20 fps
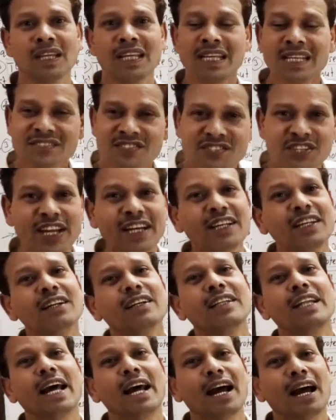He
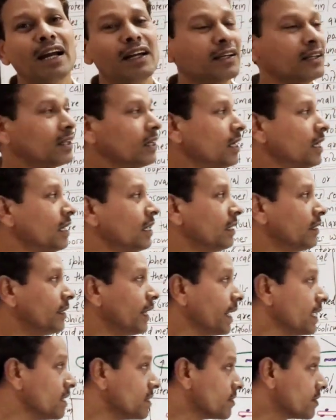stated that
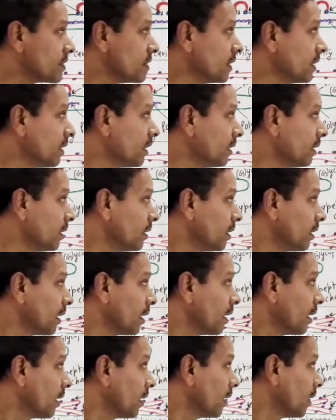there is
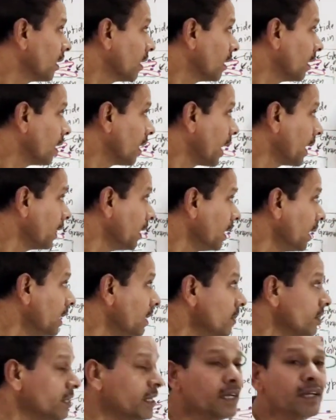an
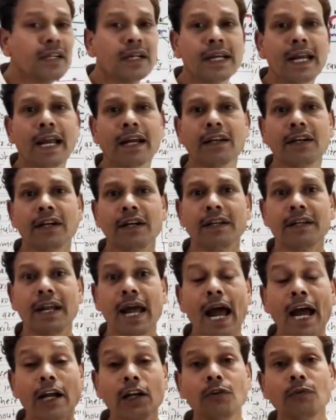interconnected
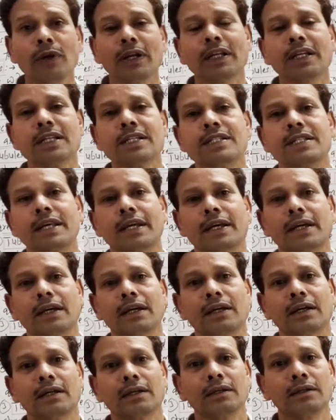network is
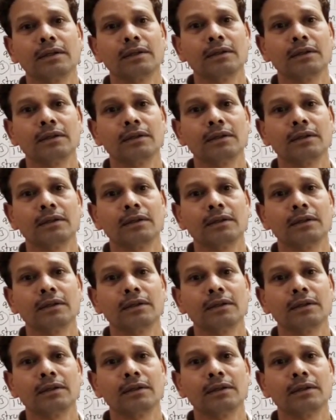there.